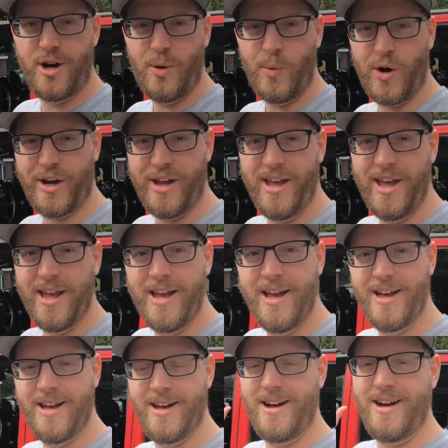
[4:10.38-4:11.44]
aren't working,
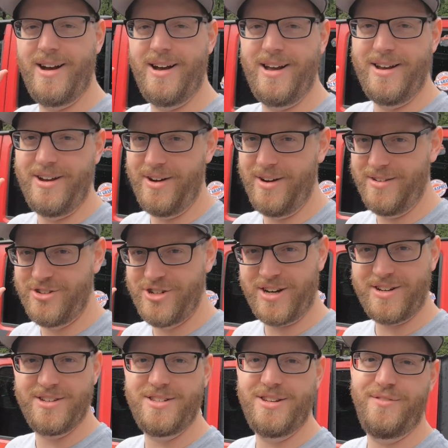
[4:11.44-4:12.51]
and you
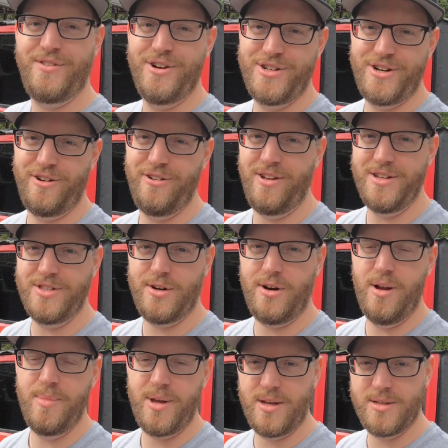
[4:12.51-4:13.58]
check to see if your interior lights are
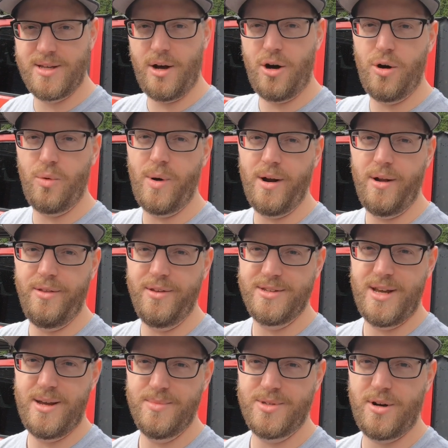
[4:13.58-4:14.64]
on, because they all run on the
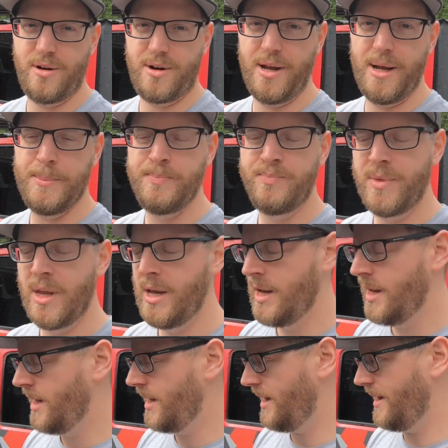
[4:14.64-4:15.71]
same circuit.
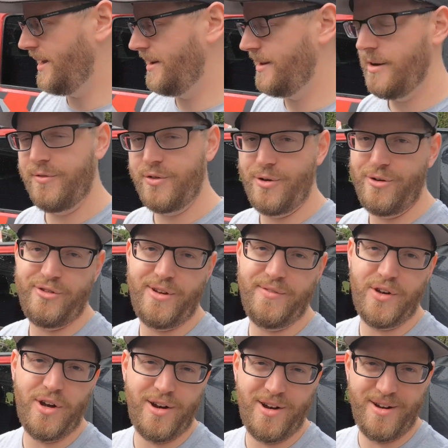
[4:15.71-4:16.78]
And of course I've
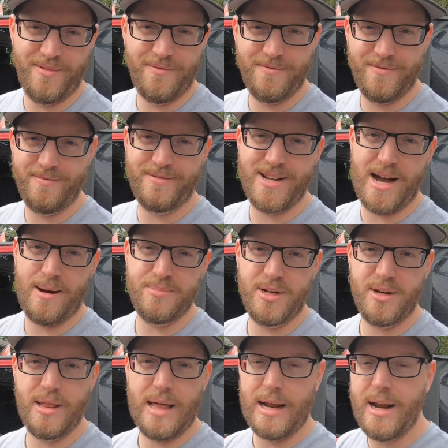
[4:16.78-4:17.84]
gone and tapped
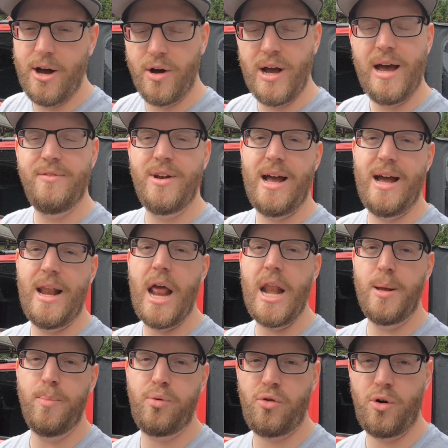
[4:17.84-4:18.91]
into that. Now I haven't had
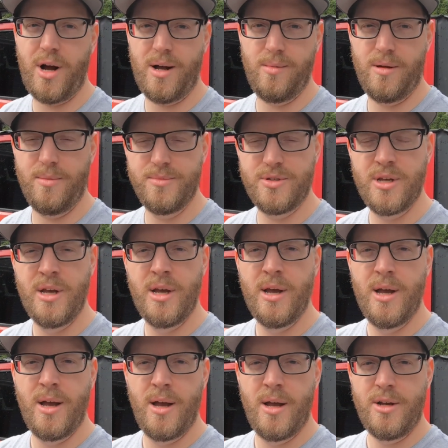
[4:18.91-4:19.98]
any problems
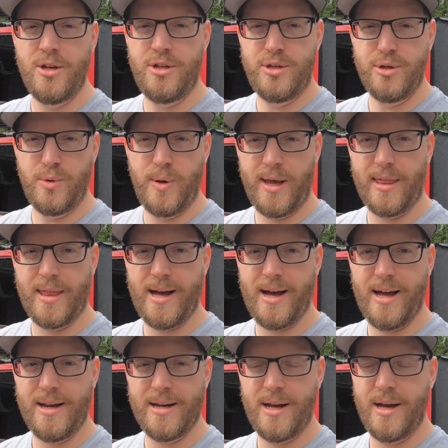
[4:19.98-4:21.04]
doing
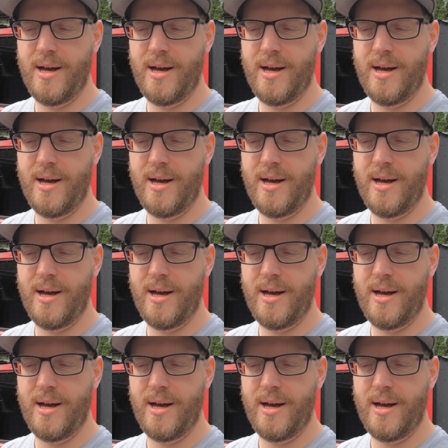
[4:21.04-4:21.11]
that.